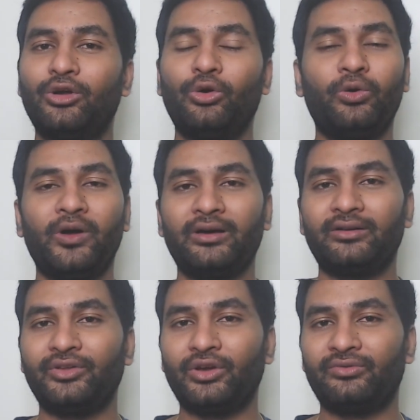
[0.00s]
who
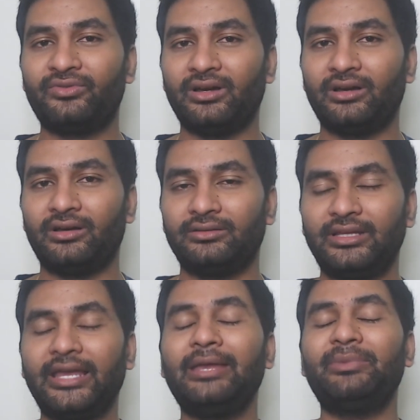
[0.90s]
are
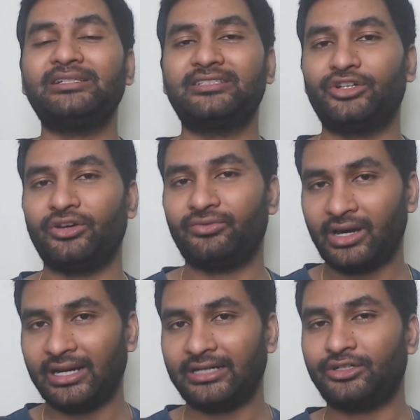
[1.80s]
the emails that you have
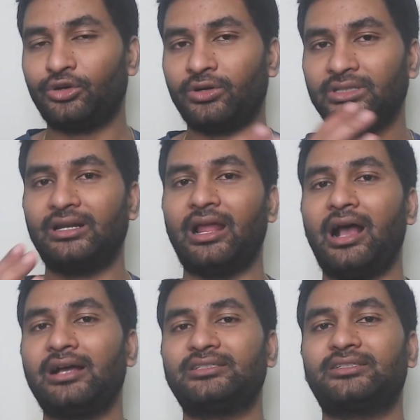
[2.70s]
collected over the
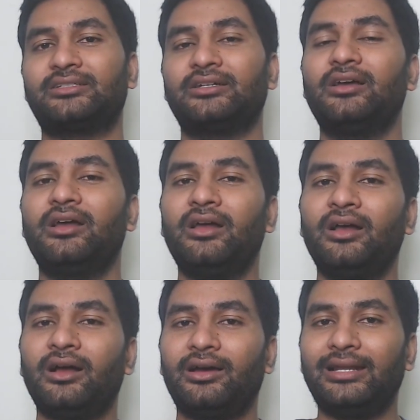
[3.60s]
last
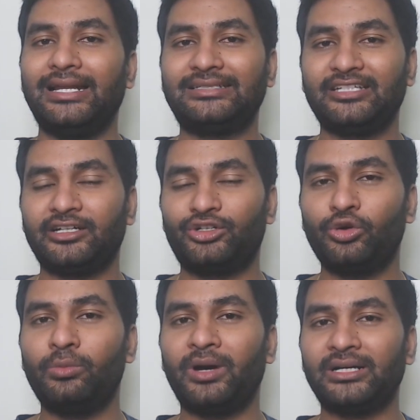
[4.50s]
let's say
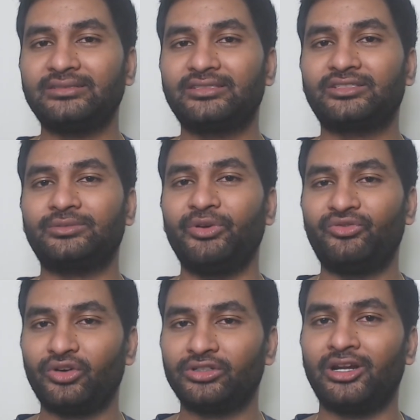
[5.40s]
2 months
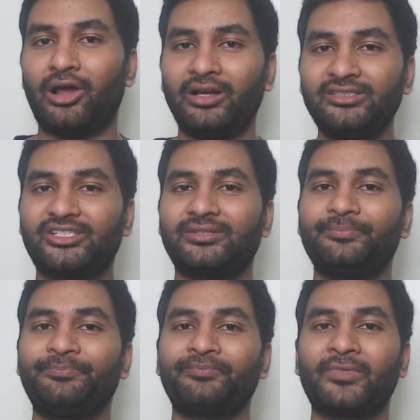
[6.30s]
before the launch.
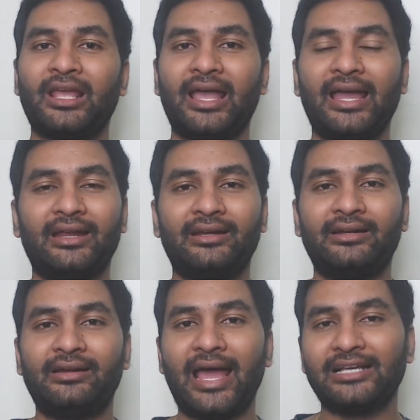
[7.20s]

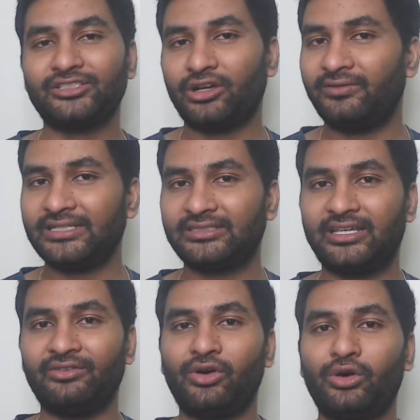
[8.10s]
And as always,
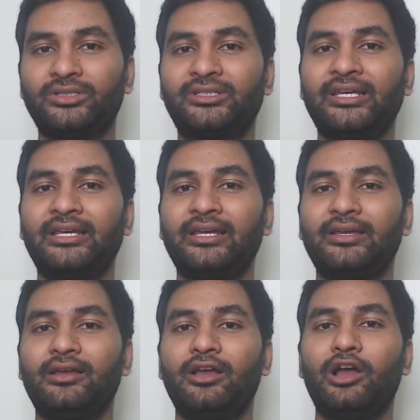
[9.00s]
give out
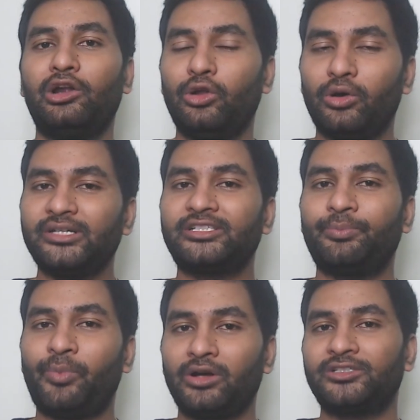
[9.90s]
the
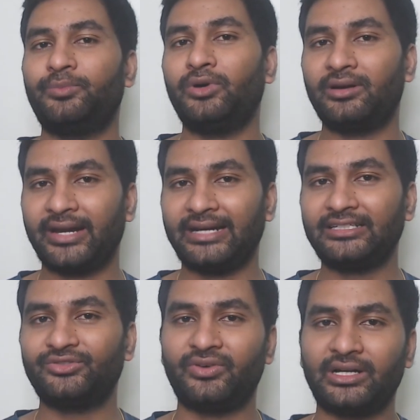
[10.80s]
lowest possible
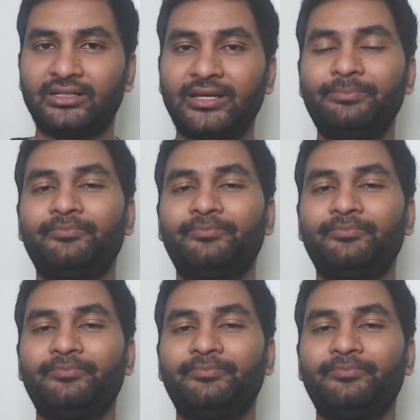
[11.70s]
rates for them.